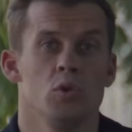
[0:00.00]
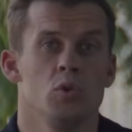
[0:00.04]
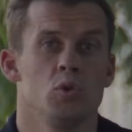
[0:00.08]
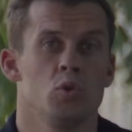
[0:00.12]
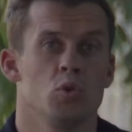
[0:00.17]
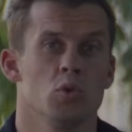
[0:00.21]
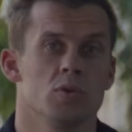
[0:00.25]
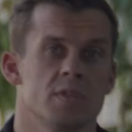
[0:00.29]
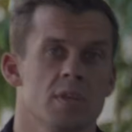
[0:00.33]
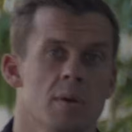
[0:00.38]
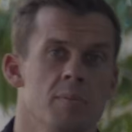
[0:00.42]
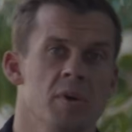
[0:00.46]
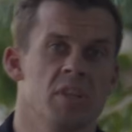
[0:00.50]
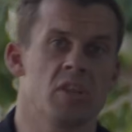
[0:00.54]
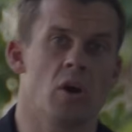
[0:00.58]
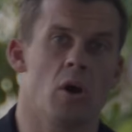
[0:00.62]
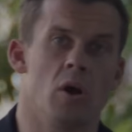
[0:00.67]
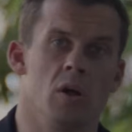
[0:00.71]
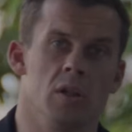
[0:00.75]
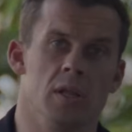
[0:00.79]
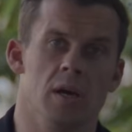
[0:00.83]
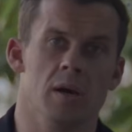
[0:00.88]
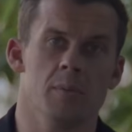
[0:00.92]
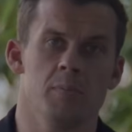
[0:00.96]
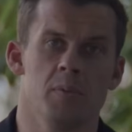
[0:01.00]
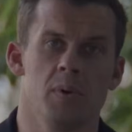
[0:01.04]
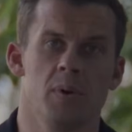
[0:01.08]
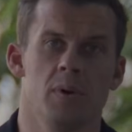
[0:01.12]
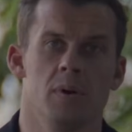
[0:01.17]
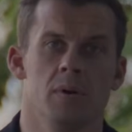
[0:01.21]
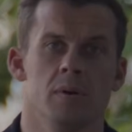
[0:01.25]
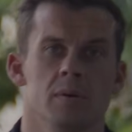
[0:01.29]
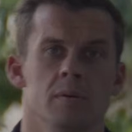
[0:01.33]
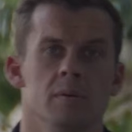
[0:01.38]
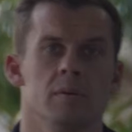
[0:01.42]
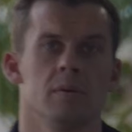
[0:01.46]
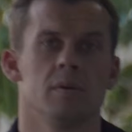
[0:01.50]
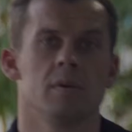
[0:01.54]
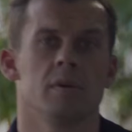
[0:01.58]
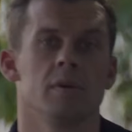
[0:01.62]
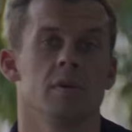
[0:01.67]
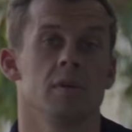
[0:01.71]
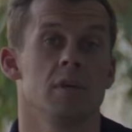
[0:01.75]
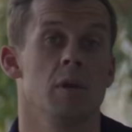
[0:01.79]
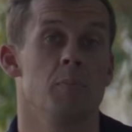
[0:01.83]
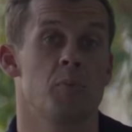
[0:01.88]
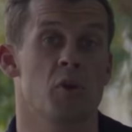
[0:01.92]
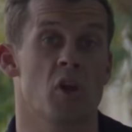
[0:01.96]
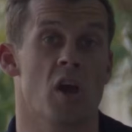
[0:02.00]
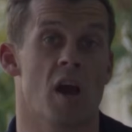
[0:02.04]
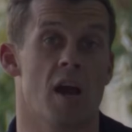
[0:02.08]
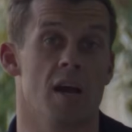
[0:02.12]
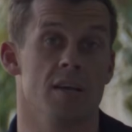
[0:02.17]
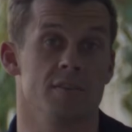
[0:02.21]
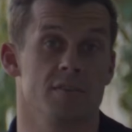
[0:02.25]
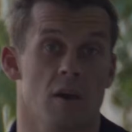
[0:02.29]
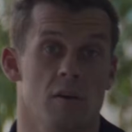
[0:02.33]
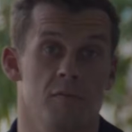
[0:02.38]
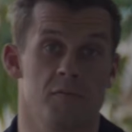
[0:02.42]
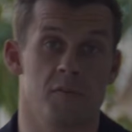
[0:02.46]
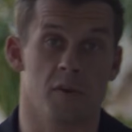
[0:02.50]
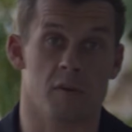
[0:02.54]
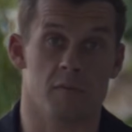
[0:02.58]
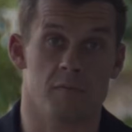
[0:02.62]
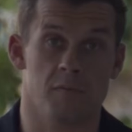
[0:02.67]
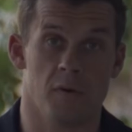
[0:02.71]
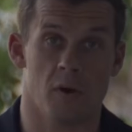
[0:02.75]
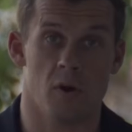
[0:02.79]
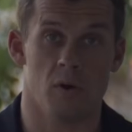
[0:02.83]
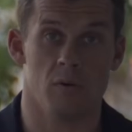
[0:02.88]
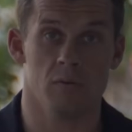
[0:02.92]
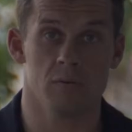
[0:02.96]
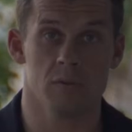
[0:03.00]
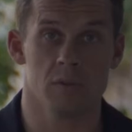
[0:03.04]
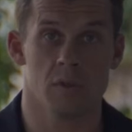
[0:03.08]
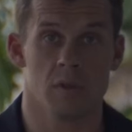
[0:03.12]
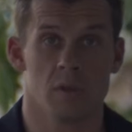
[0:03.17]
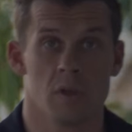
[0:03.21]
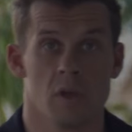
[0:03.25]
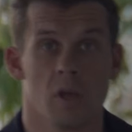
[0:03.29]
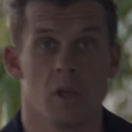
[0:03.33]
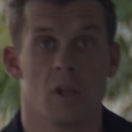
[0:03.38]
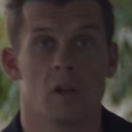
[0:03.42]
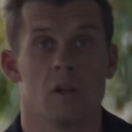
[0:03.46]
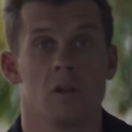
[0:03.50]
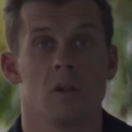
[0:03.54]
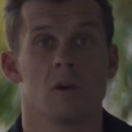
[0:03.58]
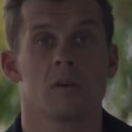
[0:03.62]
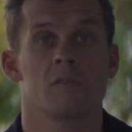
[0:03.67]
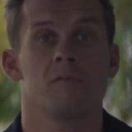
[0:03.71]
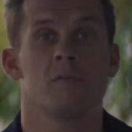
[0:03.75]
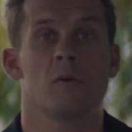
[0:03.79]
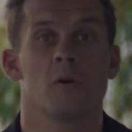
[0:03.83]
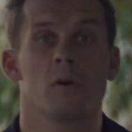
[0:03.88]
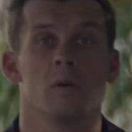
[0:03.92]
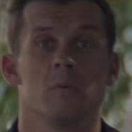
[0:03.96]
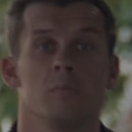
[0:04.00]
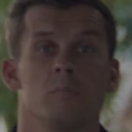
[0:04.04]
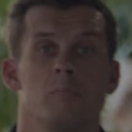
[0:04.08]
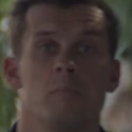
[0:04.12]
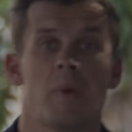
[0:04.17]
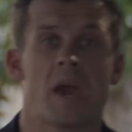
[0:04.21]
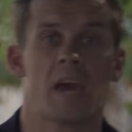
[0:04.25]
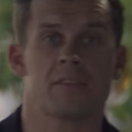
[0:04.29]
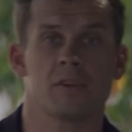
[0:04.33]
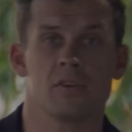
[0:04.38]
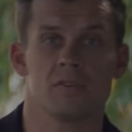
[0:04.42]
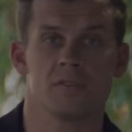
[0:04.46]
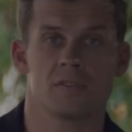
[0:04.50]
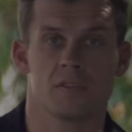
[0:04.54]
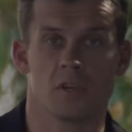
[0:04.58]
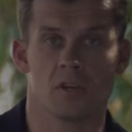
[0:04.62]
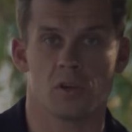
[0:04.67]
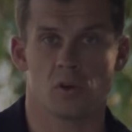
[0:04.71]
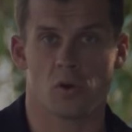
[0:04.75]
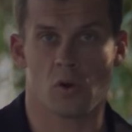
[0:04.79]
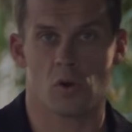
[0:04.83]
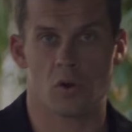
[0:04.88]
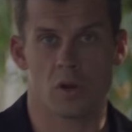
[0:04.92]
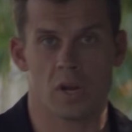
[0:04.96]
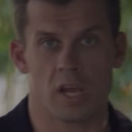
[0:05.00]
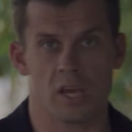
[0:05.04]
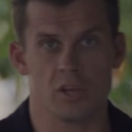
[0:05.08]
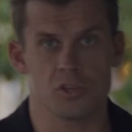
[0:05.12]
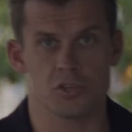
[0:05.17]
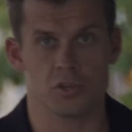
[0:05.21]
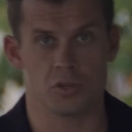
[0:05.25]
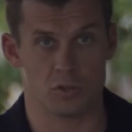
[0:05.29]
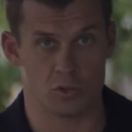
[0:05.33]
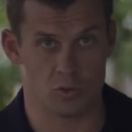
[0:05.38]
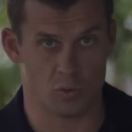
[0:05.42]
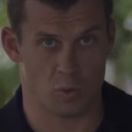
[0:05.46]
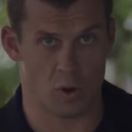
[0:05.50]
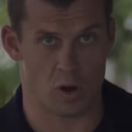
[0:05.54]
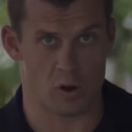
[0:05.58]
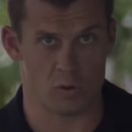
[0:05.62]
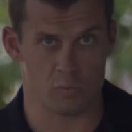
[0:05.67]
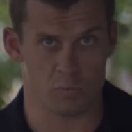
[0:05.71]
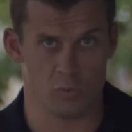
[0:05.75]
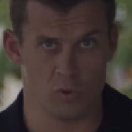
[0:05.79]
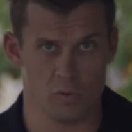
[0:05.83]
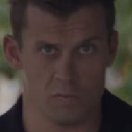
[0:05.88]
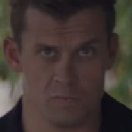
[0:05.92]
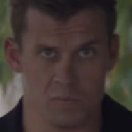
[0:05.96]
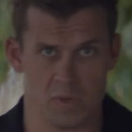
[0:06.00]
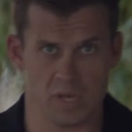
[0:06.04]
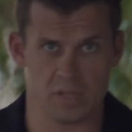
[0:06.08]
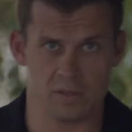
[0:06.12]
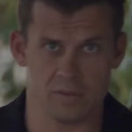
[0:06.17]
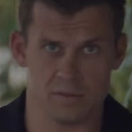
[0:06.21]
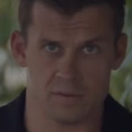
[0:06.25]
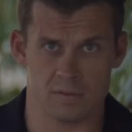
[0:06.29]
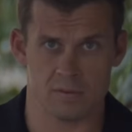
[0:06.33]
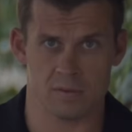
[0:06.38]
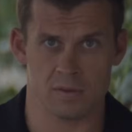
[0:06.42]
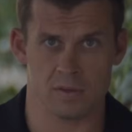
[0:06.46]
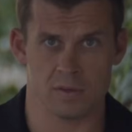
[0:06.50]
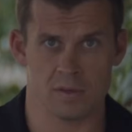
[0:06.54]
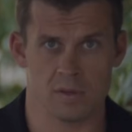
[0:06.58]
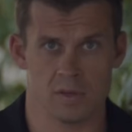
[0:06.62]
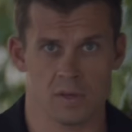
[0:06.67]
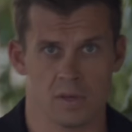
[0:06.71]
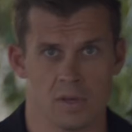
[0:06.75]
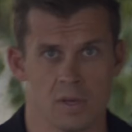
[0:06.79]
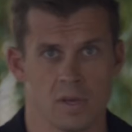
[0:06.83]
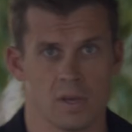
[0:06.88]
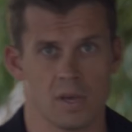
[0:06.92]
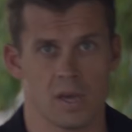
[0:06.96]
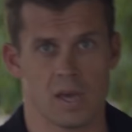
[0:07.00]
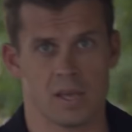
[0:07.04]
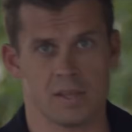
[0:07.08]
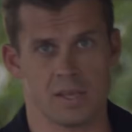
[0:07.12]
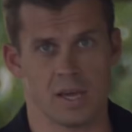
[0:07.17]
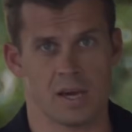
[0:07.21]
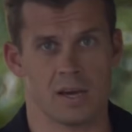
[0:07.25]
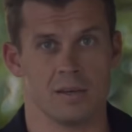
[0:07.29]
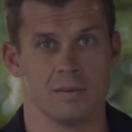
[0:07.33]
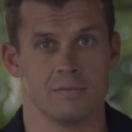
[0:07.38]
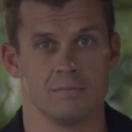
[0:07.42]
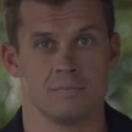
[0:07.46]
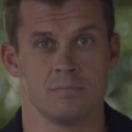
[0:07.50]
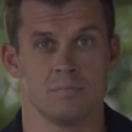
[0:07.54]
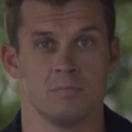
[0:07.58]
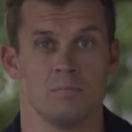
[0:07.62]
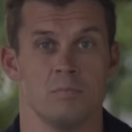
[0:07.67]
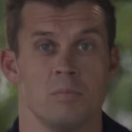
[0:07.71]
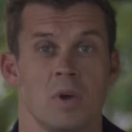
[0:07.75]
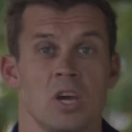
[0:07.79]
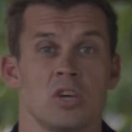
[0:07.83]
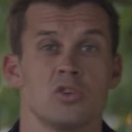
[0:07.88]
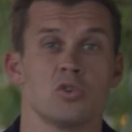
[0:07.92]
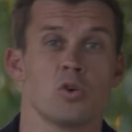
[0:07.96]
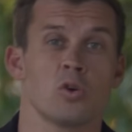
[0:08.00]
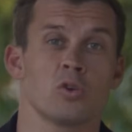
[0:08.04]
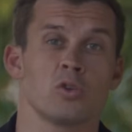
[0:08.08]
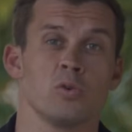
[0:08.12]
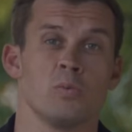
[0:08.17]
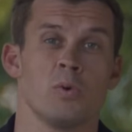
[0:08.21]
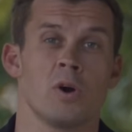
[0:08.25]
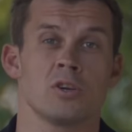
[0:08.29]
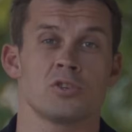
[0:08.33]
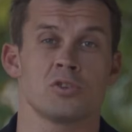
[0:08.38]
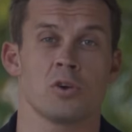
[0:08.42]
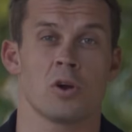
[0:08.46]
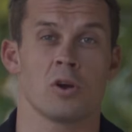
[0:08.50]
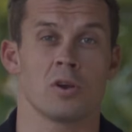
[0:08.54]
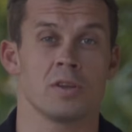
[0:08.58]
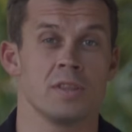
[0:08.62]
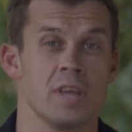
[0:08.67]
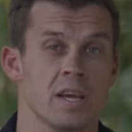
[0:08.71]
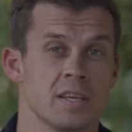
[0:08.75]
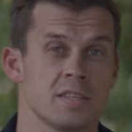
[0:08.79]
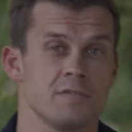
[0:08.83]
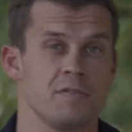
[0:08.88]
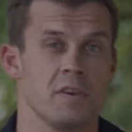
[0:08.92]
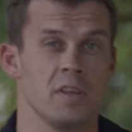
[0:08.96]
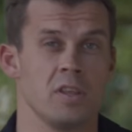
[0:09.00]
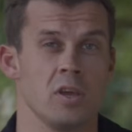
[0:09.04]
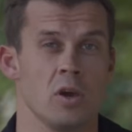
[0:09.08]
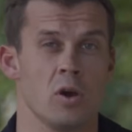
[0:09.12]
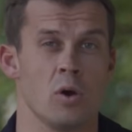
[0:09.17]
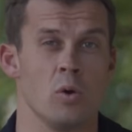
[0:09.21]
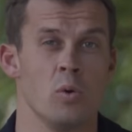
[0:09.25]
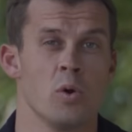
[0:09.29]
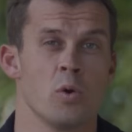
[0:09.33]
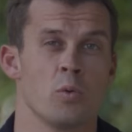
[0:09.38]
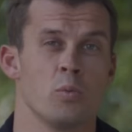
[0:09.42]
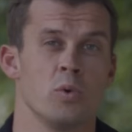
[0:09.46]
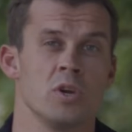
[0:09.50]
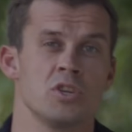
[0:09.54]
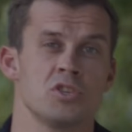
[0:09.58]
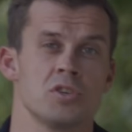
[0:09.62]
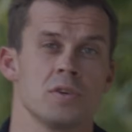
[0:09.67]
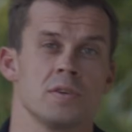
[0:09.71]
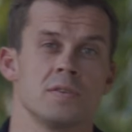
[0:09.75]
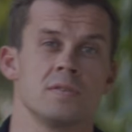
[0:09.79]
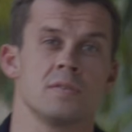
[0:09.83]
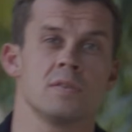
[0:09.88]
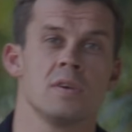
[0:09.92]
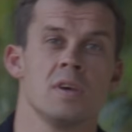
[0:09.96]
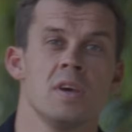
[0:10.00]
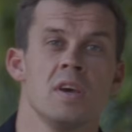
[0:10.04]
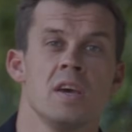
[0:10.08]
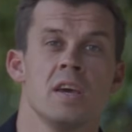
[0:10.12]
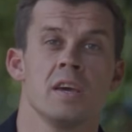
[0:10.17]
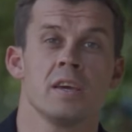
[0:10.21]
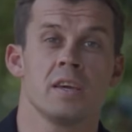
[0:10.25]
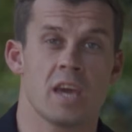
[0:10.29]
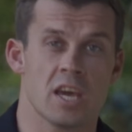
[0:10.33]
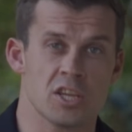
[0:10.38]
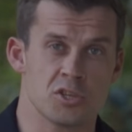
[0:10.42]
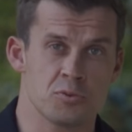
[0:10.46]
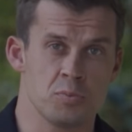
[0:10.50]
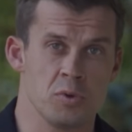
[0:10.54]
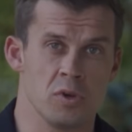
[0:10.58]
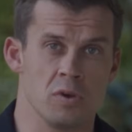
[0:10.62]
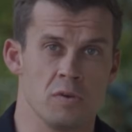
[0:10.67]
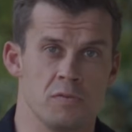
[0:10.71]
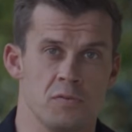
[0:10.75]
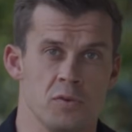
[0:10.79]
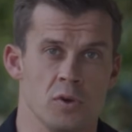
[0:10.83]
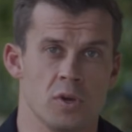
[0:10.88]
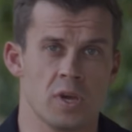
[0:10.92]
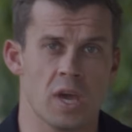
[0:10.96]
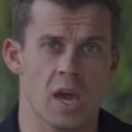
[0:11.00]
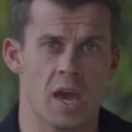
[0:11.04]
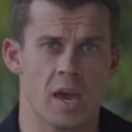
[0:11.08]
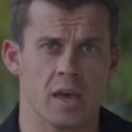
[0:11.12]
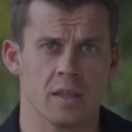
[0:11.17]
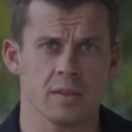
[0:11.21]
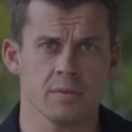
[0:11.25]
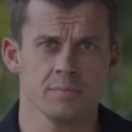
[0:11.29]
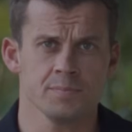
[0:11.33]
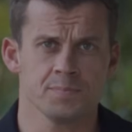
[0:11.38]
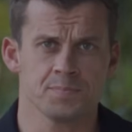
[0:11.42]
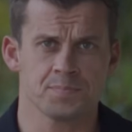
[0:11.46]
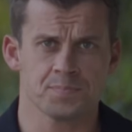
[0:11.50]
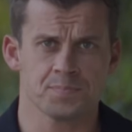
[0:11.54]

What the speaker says: To sum it all up, keep your eyes off your phone, look for patterns in correlation to our movement, and yeah, make sure to watch our next video, which is Catch Me If You Can.